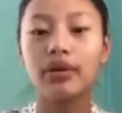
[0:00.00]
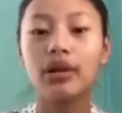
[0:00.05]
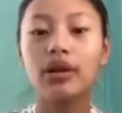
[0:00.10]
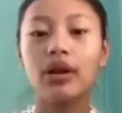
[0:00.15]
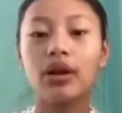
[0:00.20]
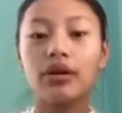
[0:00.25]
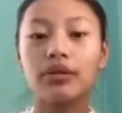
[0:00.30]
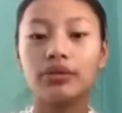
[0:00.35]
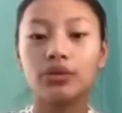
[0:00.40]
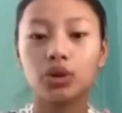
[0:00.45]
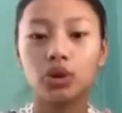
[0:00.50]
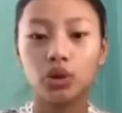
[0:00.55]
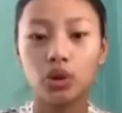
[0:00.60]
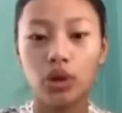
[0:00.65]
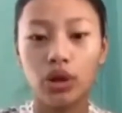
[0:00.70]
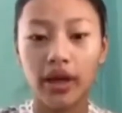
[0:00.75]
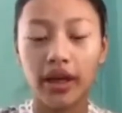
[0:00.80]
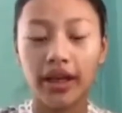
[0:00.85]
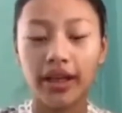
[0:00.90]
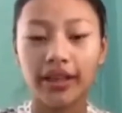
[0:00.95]
of
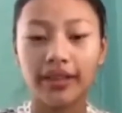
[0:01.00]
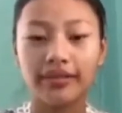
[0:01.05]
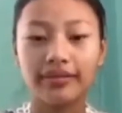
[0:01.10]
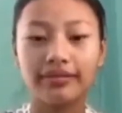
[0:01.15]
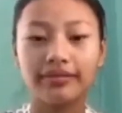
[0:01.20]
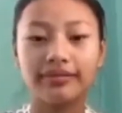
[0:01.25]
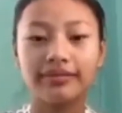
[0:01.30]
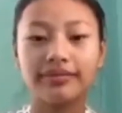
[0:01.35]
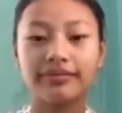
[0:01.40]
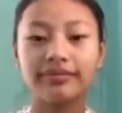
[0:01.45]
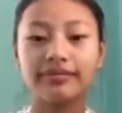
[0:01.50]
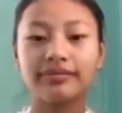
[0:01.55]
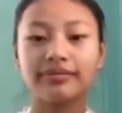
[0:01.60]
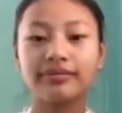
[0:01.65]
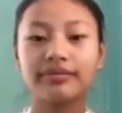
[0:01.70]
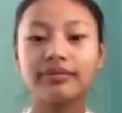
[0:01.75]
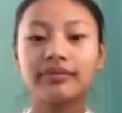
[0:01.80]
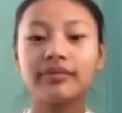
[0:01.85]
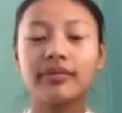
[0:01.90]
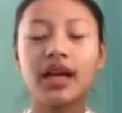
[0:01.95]
joy.
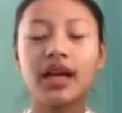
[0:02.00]
A